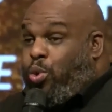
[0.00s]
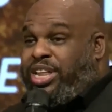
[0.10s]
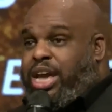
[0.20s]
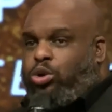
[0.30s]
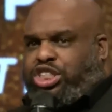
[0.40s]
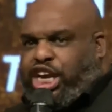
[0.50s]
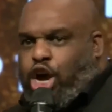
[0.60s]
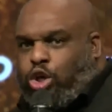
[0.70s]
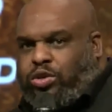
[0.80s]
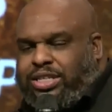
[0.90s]
When your
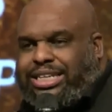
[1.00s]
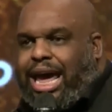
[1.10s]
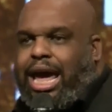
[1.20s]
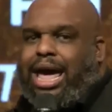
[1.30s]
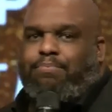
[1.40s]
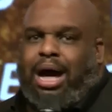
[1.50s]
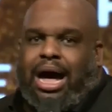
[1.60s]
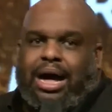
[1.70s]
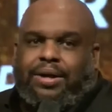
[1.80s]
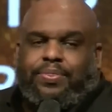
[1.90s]
children say, "Hey
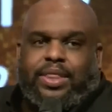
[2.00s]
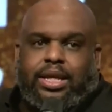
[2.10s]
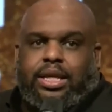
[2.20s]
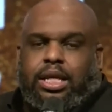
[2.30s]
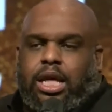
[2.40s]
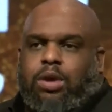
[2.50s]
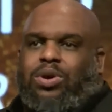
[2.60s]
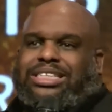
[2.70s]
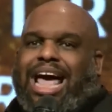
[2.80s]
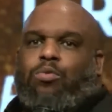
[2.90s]

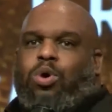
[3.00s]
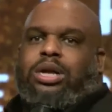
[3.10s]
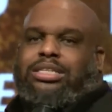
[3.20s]
what's that